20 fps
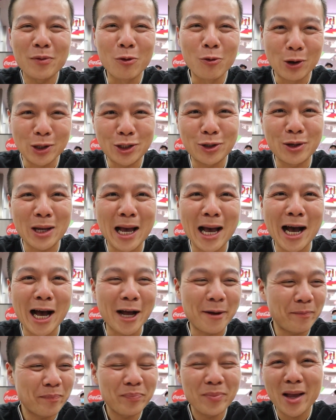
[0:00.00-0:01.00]
what you
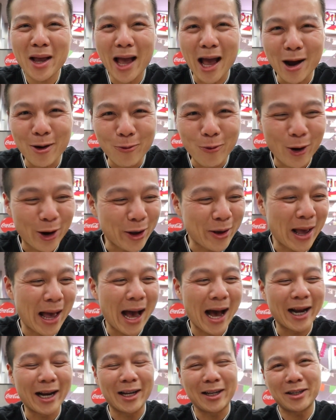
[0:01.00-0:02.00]
had and where you
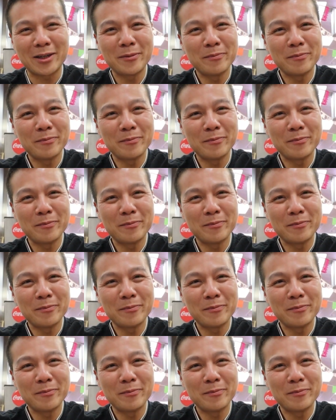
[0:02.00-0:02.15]
had it.